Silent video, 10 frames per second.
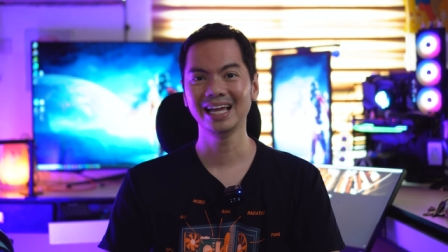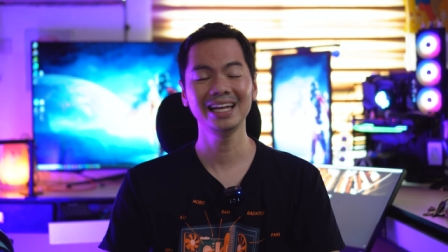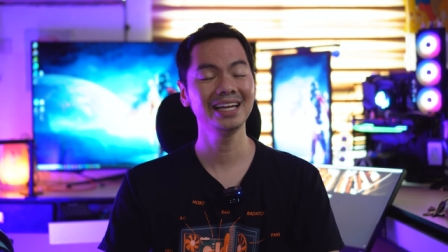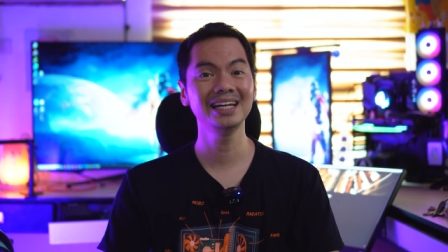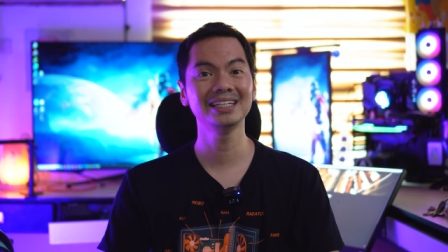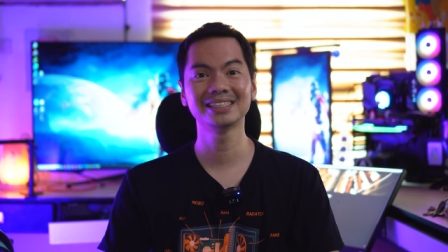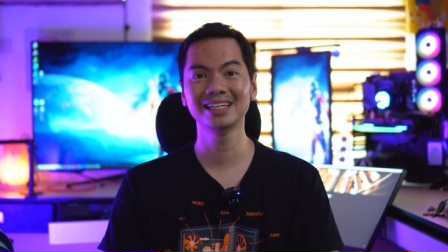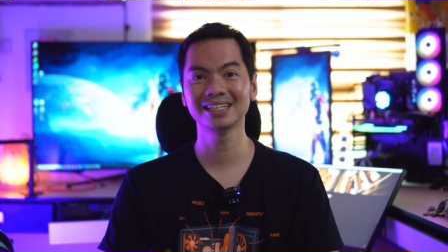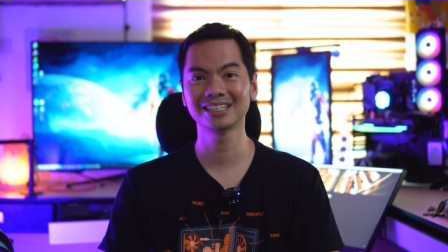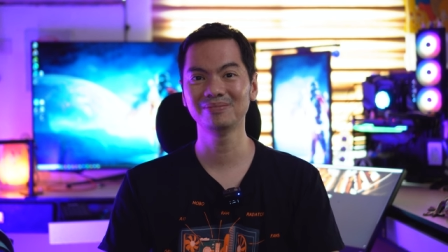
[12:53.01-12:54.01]
And again,
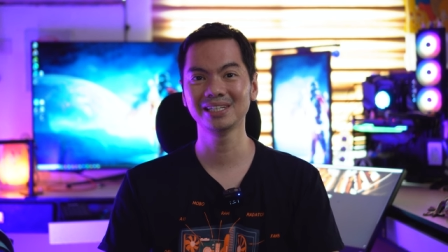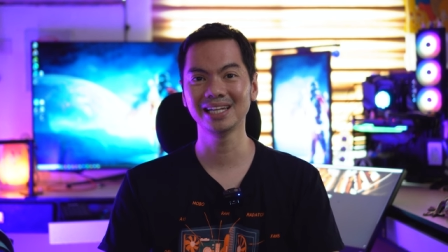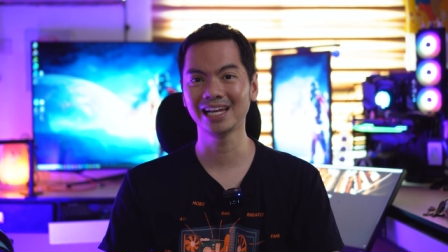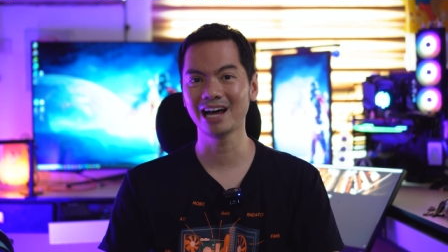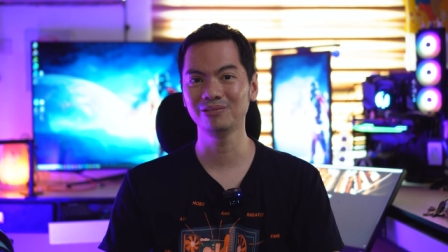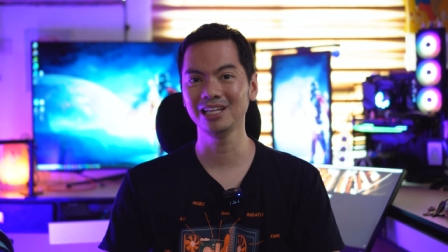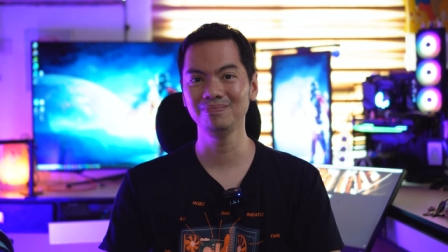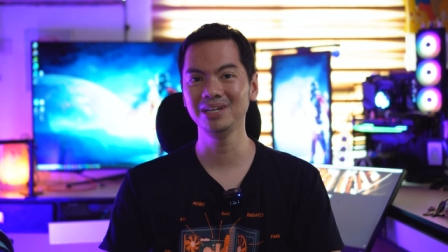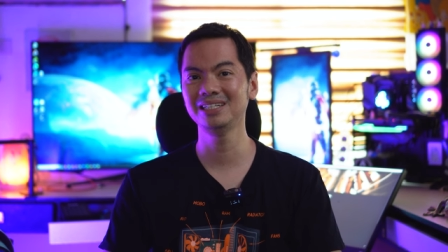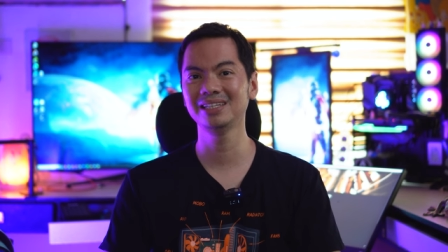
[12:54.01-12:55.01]
it's not something that I would
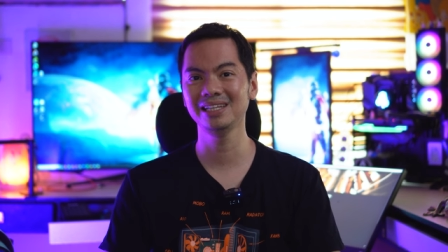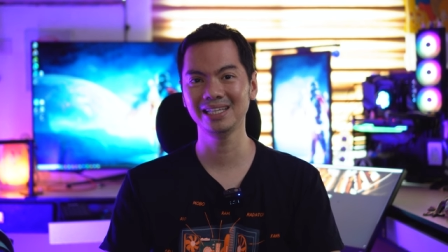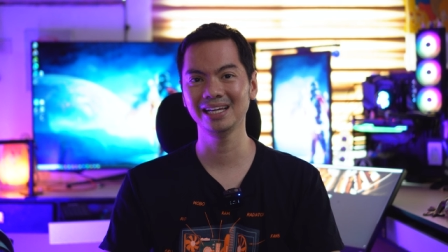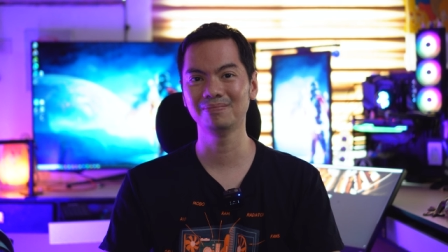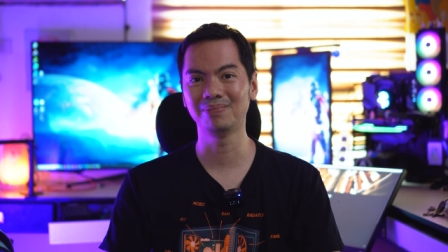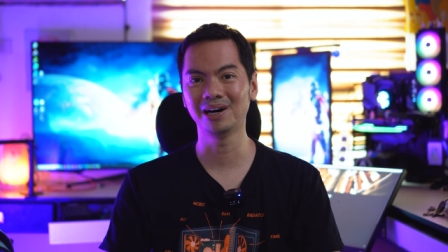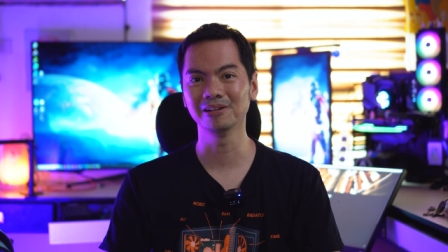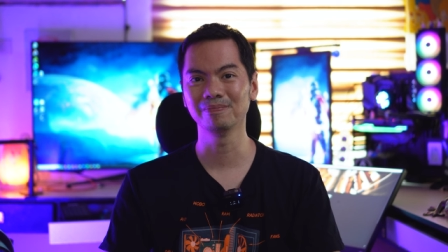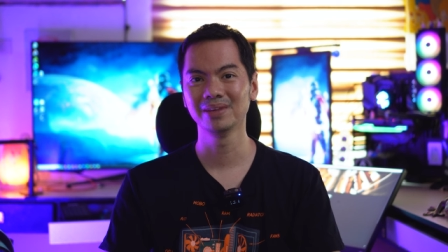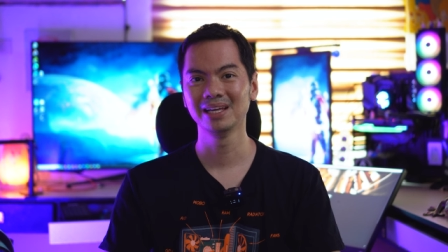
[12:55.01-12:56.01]
immediately think
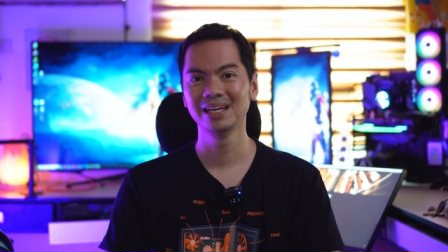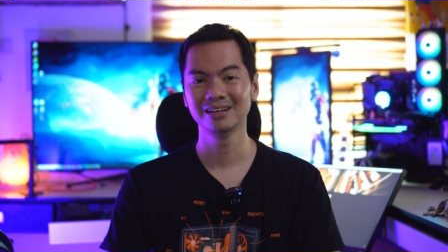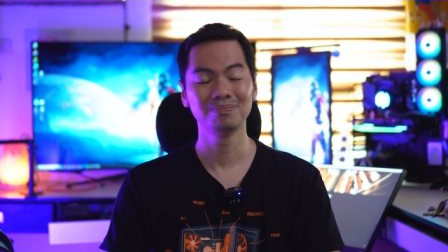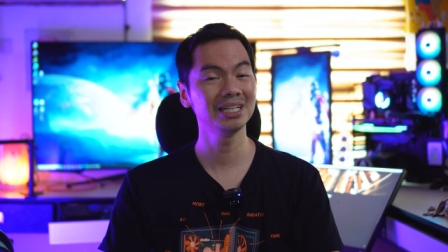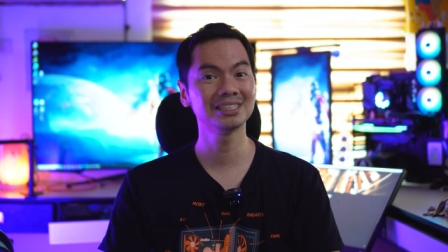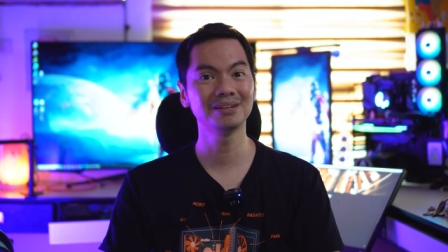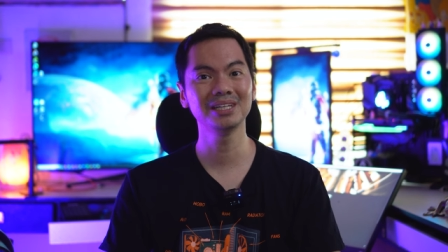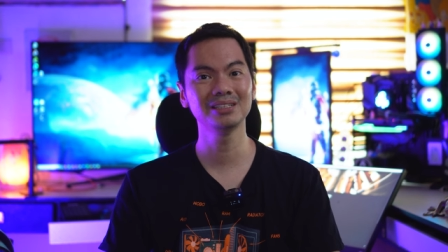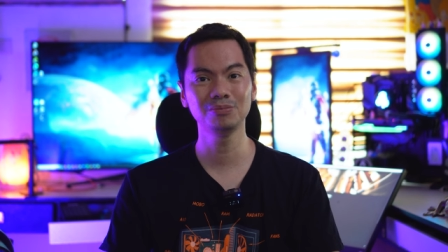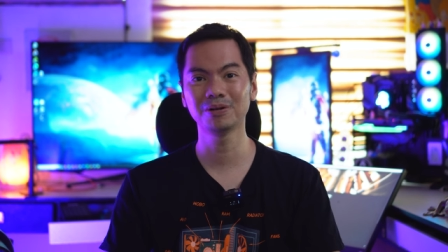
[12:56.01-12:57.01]
about, but it's
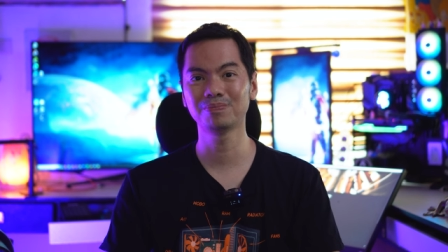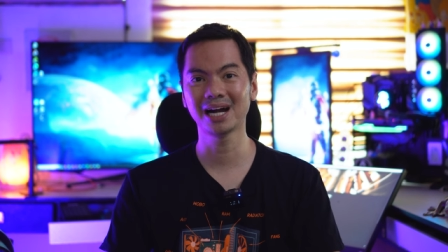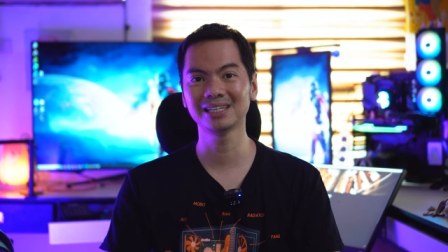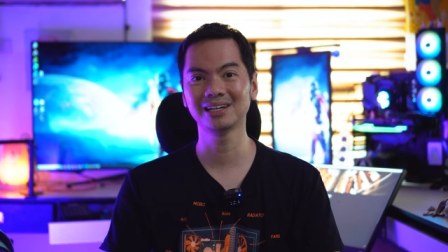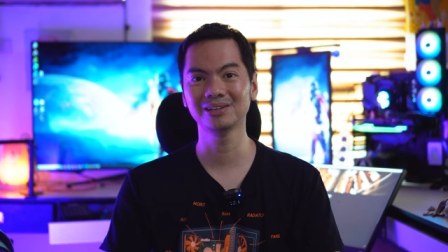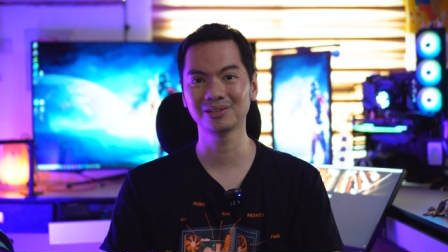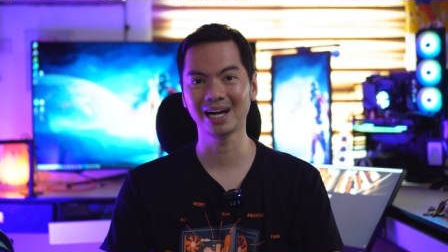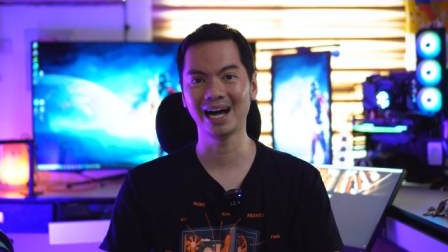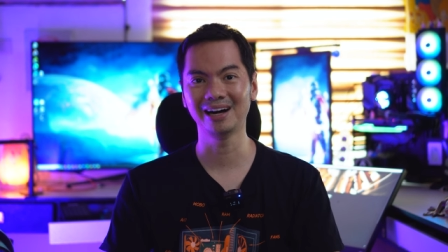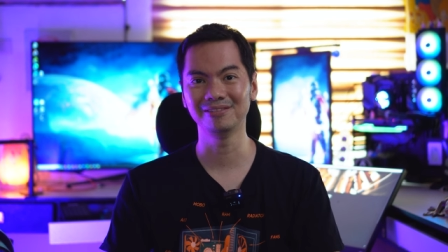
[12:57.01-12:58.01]
something super practical
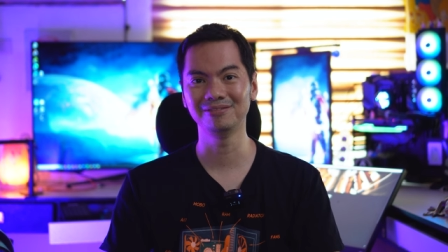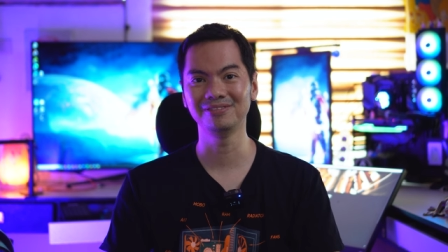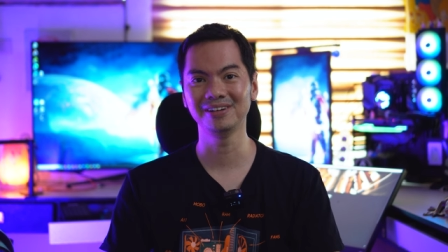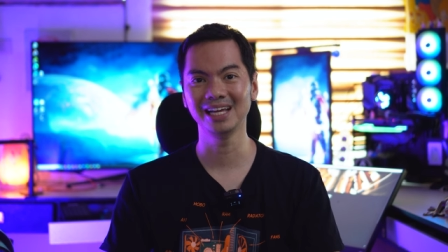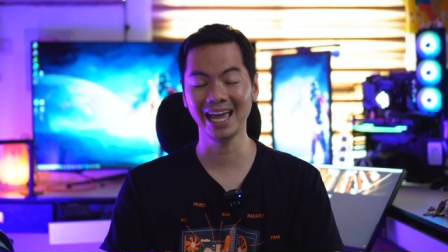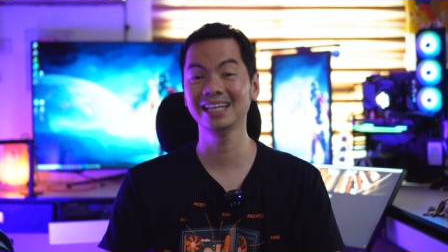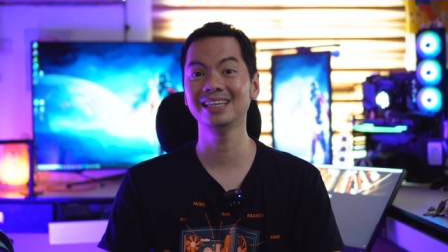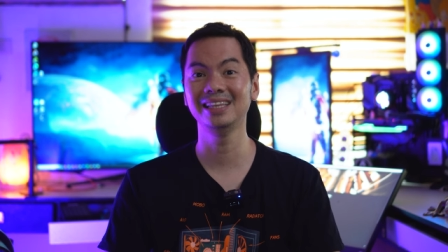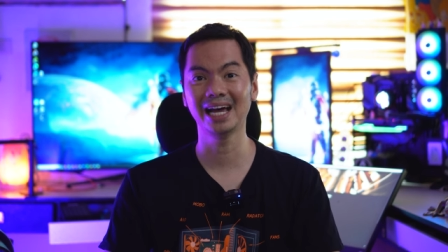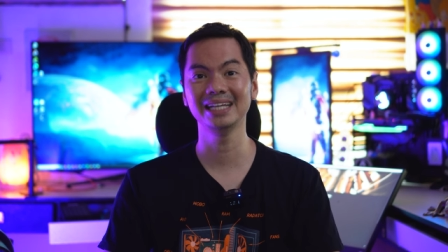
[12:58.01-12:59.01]
to have
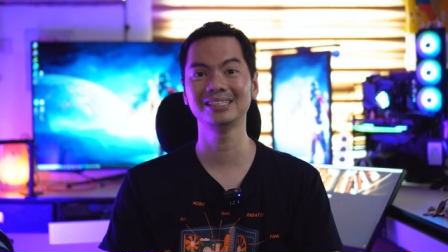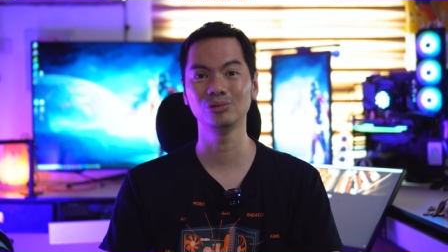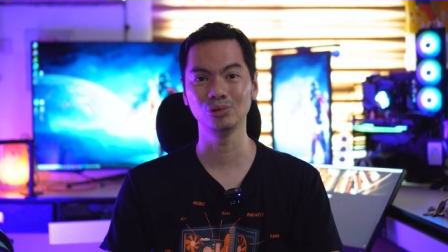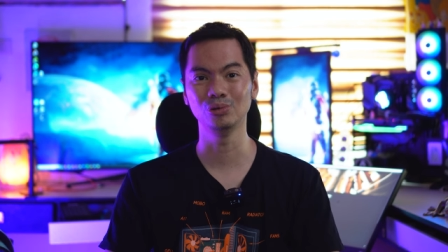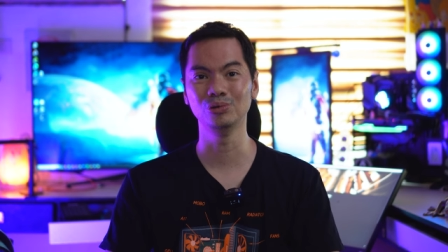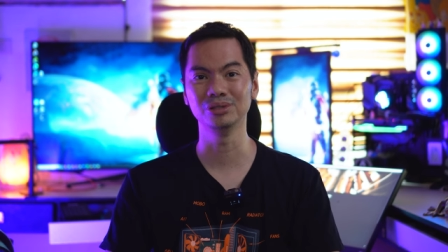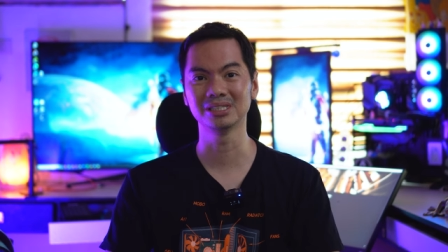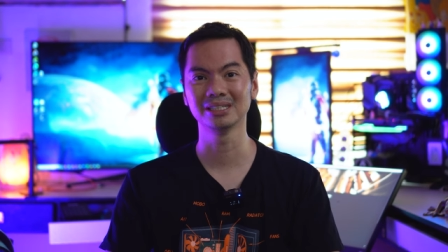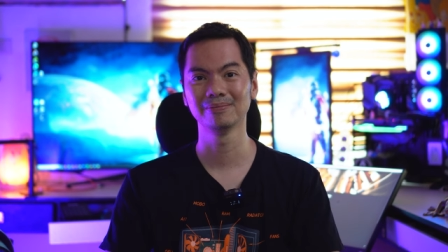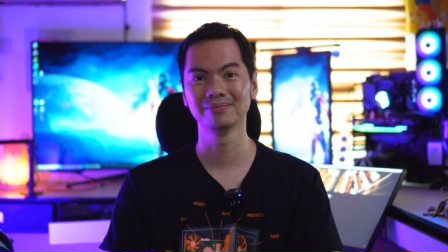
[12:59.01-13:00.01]
and nice to
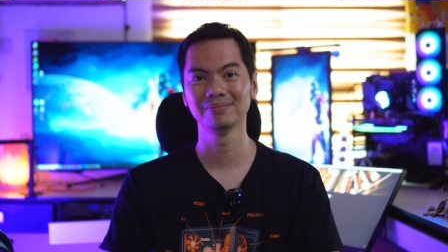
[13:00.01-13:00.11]
use.